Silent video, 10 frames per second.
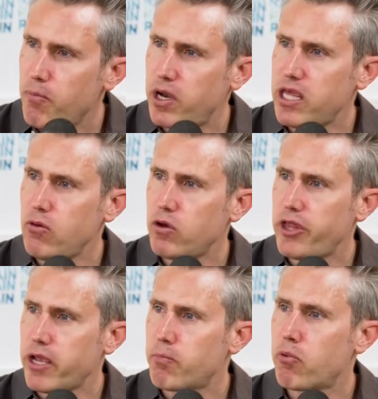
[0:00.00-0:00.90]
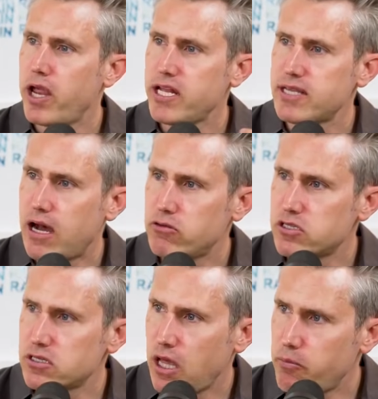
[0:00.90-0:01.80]
but he would like break down
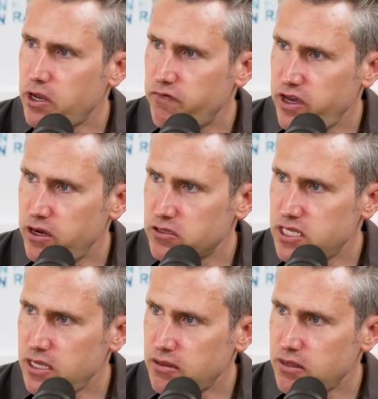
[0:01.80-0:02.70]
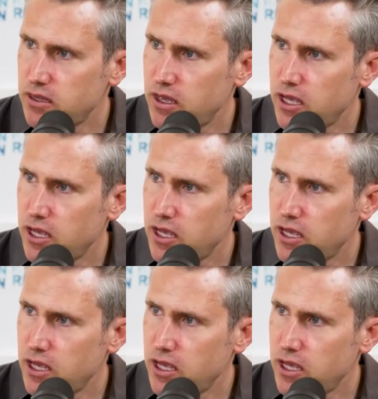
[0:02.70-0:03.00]
celebrity veneer teeth.